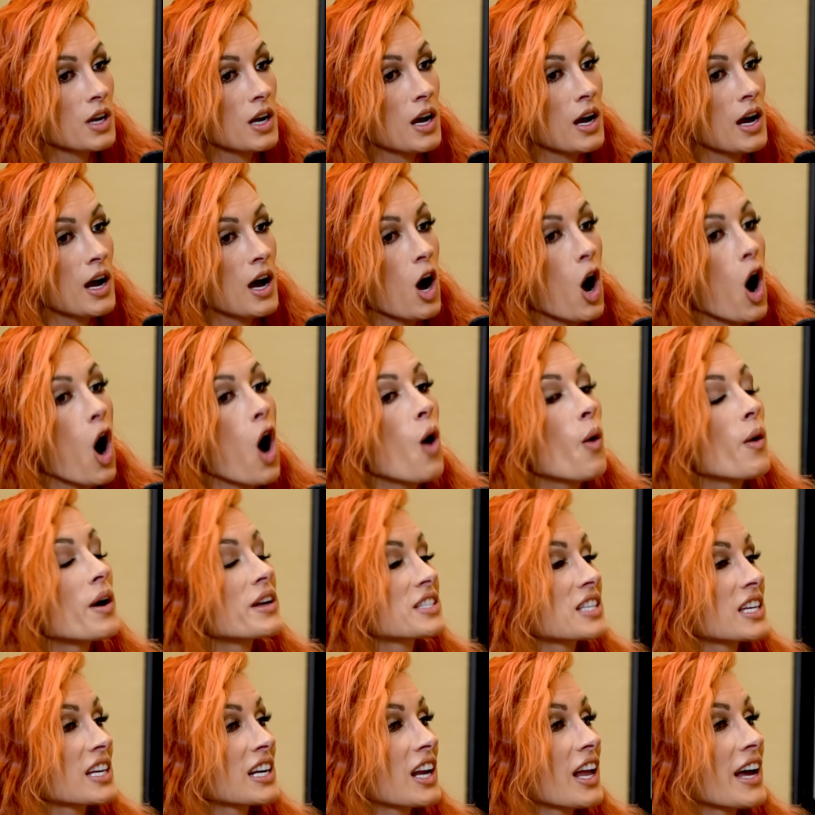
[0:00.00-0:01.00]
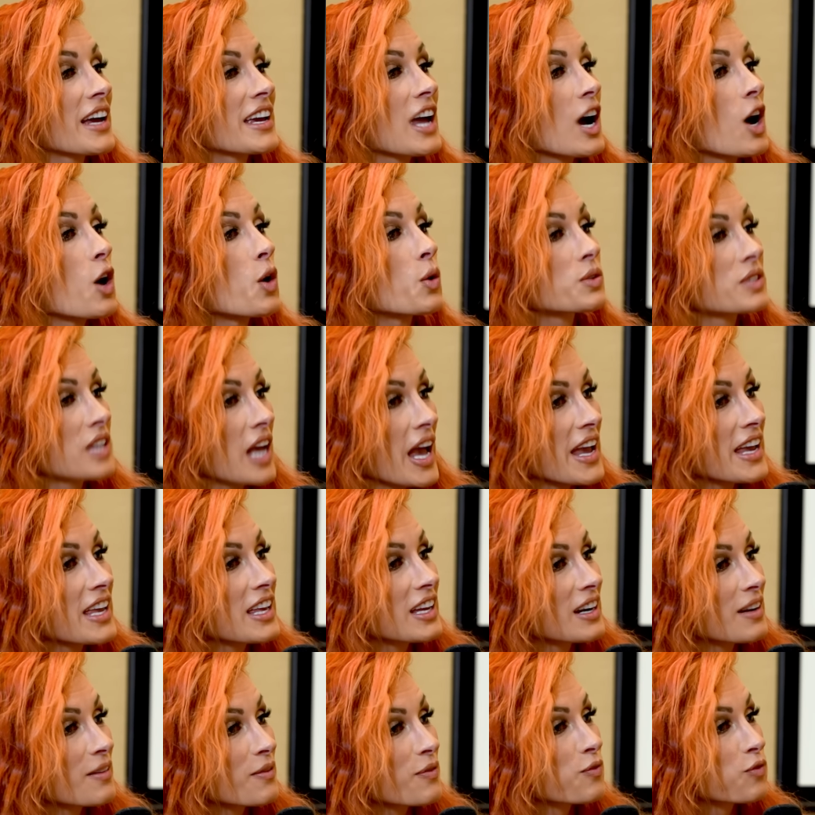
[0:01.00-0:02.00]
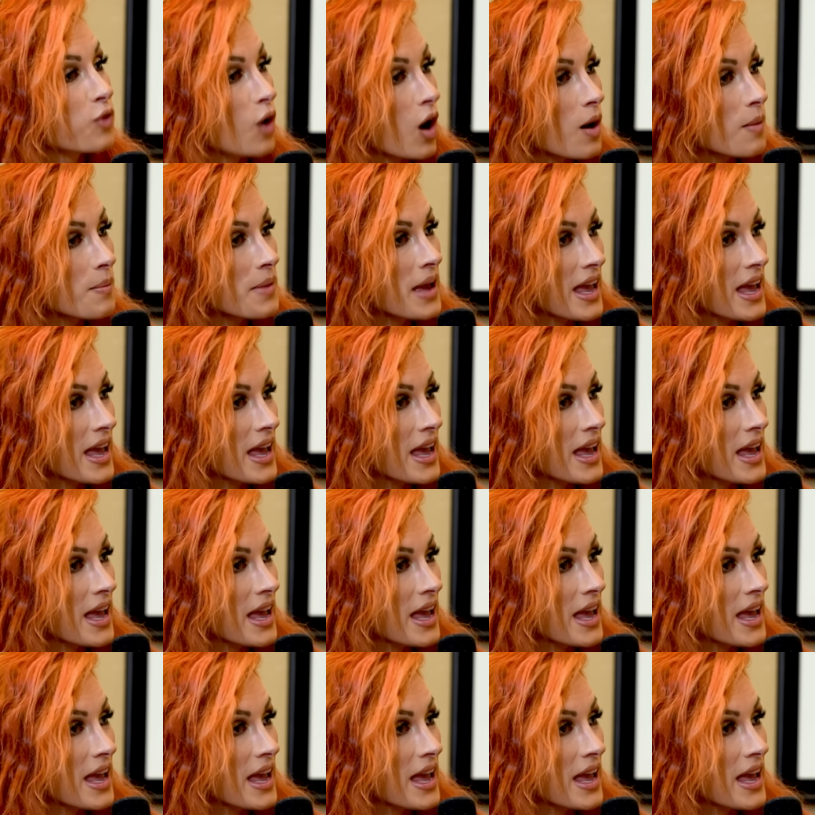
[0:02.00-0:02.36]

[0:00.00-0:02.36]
Uh, oh, as in like oh, taking it from